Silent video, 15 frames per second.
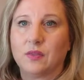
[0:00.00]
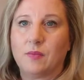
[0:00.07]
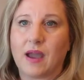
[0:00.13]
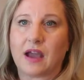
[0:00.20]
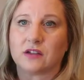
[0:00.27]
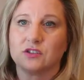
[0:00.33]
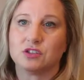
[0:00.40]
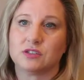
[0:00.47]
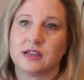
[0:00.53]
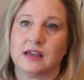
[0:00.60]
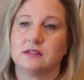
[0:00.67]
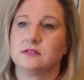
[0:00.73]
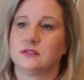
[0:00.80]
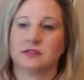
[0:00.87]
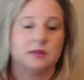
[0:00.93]
the back just
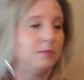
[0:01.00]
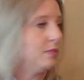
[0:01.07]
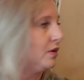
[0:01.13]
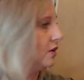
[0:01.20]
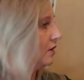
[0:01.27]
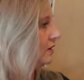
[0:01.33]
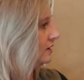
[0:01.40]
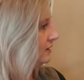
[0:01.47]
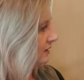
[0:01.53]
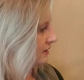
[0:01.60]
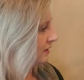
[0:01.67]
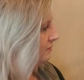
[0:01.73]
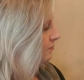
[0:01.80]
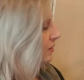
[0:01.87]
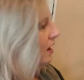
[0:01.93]
has a zipper
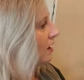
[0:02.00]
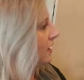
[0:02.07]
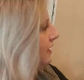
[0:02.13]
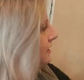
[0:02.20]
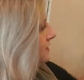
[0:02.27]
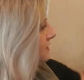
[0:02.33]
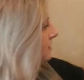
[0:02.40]
pocket.